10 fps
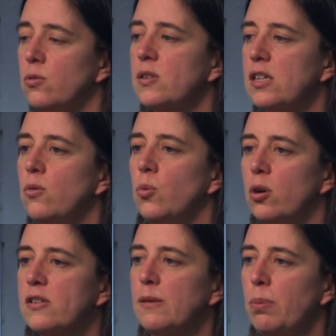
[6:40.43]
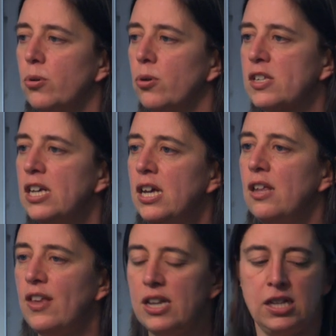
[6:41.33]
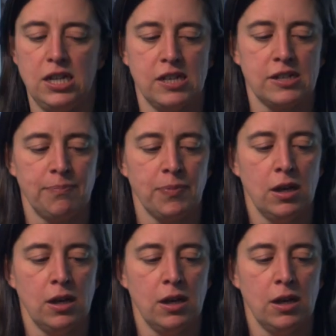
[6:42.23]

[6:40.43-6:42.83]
and also what support they need